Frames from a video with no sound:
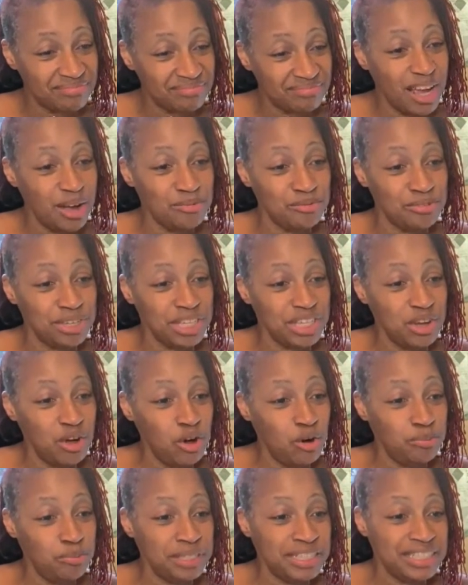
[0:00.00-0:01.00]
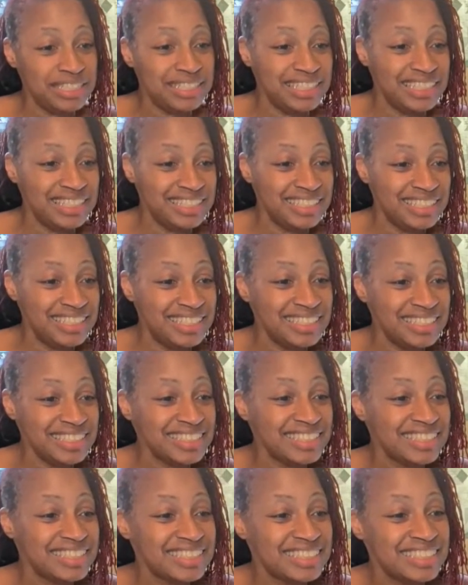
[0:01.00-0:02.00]
I'm really hoping it does.
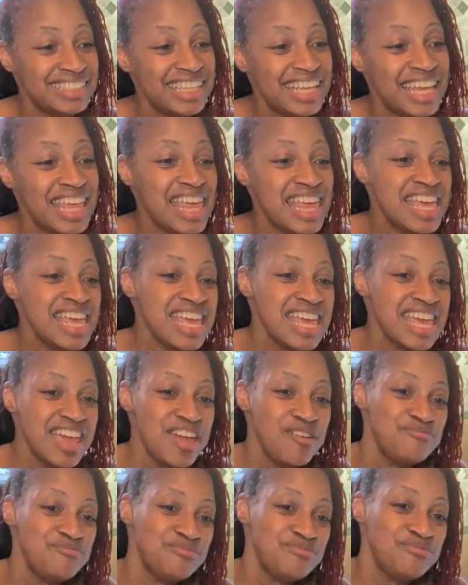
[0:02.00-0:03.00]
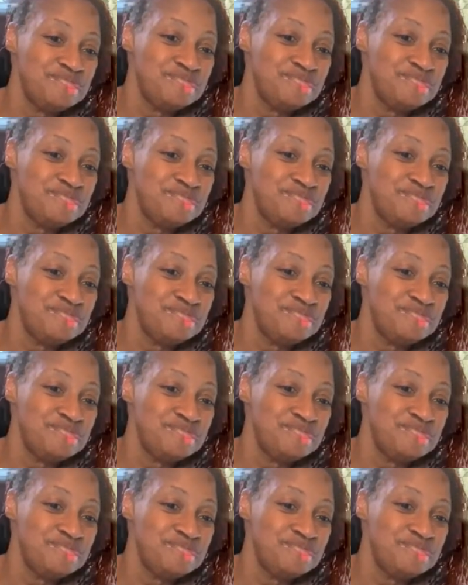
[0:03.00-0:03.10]
And with